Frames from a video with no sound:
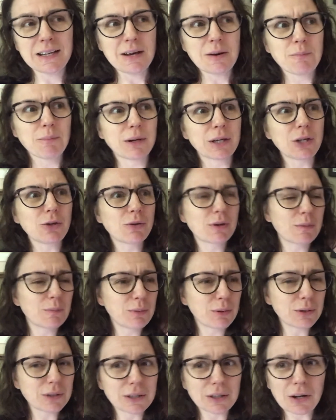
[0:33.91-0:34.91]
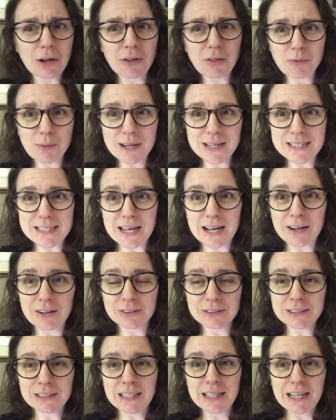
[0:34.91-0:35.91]
but you can pull it all the way down
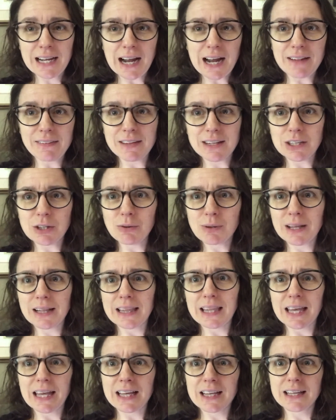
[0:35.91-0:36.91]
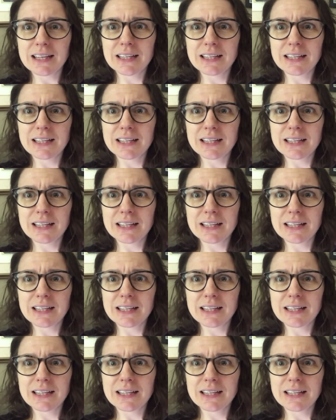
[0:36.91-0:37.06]
and then you can like